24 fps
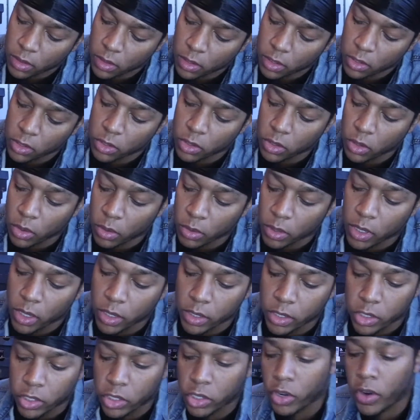so it
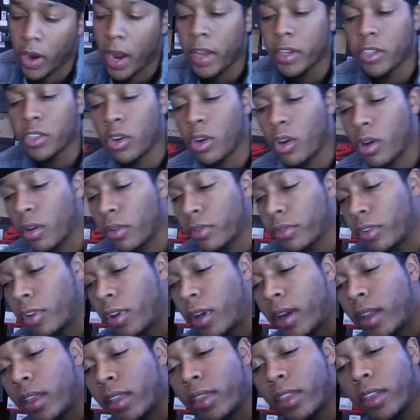doesn't scratch off or
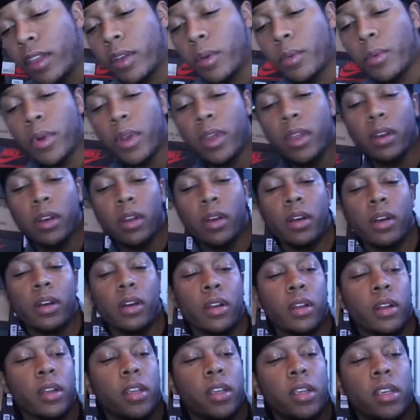anything when
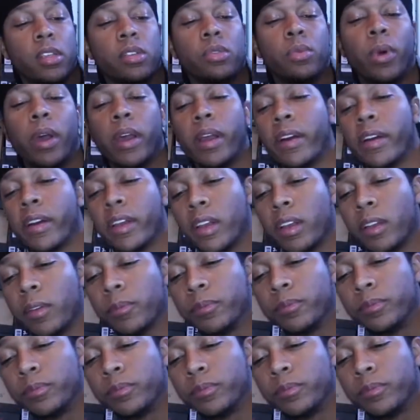he's wearing it.